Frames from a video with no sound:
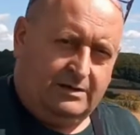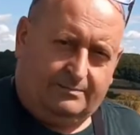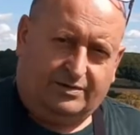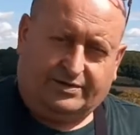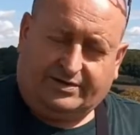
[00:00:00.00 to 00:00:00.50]

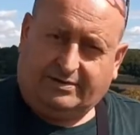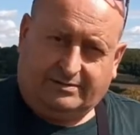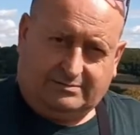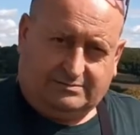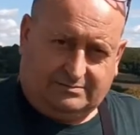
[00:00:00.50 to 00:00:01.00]
But
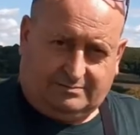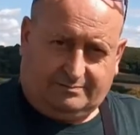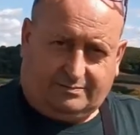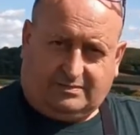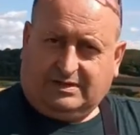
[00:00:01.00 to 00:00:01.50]

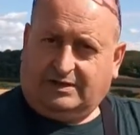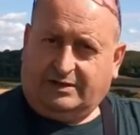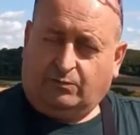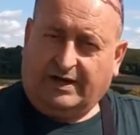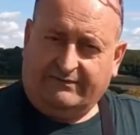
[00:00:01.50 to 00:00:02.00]

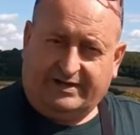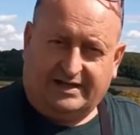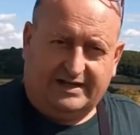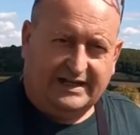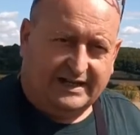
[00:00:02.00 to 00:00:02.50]
whatever you
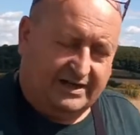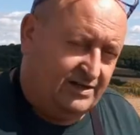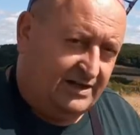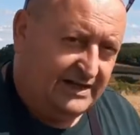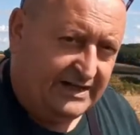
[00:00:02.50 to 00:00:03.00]
need,
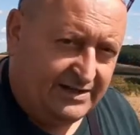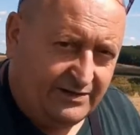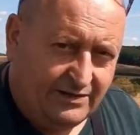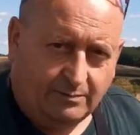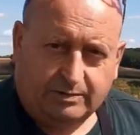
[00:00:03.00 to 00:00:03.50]
you need an
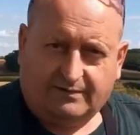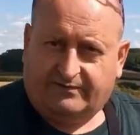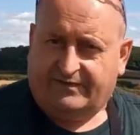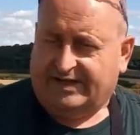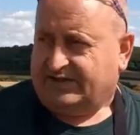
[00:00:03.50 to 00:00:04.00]
open
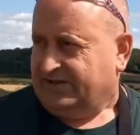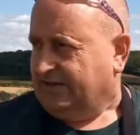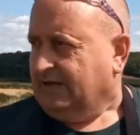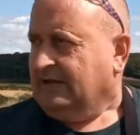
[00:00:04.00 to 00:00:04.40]
vista.